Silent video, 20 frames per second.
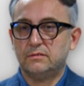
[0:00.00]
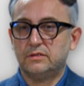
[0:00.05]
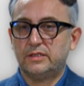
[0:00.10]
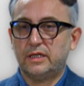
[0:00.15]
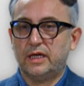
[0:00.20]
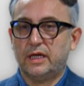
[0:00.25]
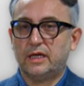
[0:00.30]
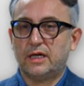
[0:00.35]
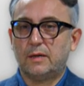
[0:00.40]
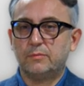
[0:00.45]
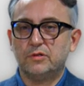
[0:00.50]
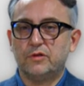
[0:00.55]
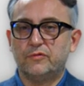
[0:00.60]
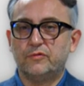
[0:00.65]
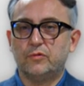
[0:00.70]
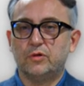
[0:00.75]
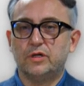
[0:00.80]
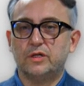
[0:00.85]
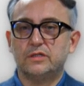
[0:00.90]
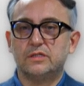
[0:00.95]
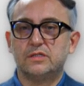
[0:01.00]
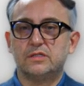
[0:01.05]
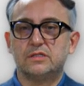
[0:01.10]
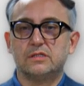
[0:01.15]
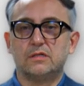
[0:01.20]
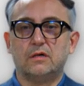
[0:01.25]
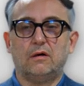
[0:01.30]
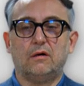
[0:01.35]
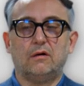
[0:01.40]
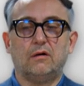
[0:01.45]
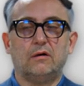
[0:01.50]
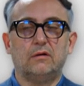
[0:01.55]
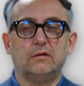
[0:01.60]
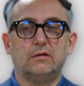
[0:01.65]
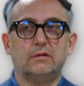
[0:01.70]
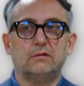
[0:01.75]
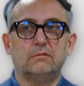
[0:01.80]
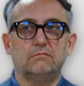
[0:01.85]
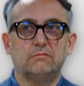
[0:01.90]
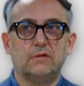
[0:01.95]
say a couple of words
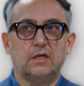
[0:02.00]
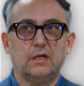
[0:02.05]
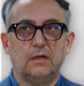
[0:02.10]
on